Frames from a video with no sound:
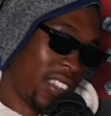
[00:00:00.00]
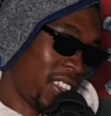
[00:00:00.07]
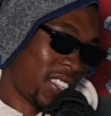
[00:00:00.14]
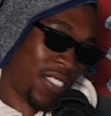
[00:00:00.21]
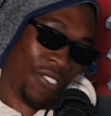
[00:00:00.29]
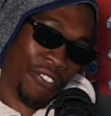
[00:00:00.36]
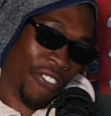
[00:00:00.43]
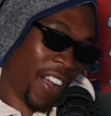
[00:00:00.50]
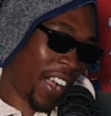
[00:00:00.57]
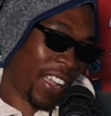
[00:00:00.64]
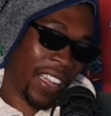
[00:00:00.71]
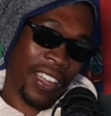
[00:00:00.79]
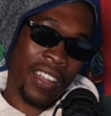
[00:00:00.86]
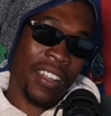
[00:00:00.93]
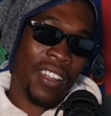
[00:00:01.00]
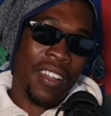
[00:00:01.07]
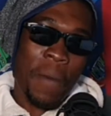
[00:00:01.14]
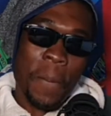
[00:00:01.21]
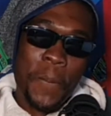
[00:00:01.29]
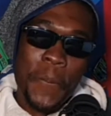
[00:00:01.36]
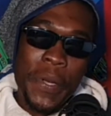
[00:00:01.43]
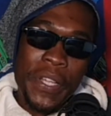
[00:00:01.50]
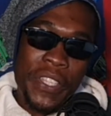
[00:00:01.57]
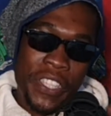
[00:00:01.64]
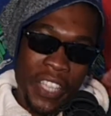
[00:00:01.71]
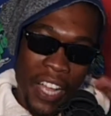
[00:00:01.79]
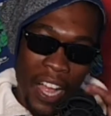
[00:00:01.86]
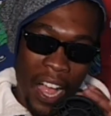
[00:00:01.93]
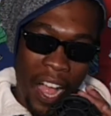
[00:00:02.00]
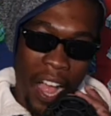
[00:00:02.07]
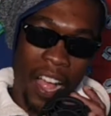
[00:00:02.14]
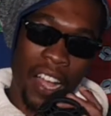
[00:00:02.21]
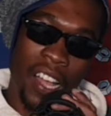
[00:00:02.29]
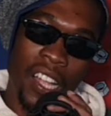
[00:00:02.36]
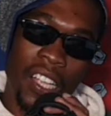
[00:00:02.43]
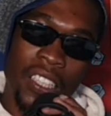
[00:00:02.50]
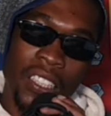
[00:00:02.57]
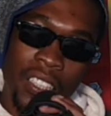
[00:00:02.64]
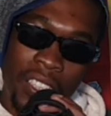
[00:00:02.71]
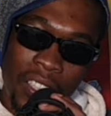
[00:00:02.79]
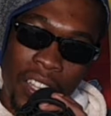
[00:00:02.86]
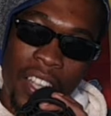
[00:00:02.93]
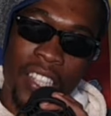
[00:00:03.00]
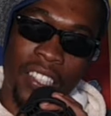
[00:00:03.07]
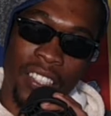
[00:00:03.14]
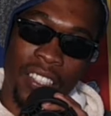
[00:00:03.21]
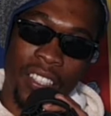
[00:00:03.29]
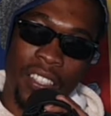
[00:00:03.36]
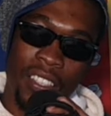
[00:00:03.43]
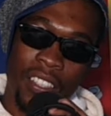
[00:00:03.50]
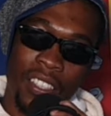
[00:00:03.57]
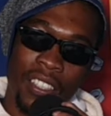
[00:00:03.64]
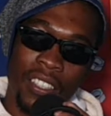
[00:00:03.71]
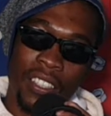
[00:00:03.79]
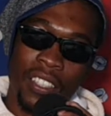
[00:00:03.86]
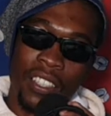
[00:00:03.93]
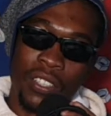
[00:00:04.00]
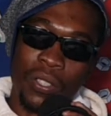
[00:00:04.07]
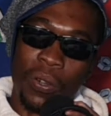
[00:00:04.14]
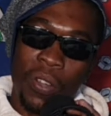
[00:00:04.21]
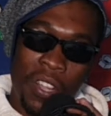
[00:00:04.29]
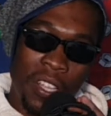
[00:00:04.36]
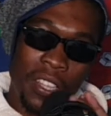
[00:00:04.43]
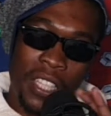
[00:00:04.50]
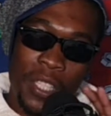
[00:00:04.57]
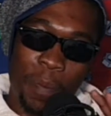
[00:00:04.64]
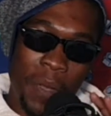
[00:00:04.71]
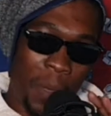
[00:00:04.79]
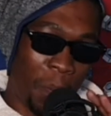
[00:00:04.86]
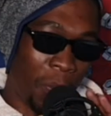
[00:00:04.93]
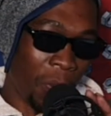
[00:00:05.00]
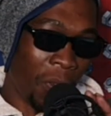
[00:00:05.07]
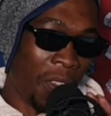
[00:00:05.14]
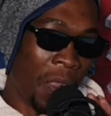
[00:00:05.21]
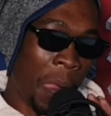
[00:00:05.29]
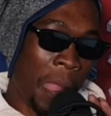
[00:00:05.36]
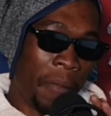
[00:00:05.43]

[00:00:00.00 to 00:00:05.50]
It's fucking bizarre. It's crazy. So these people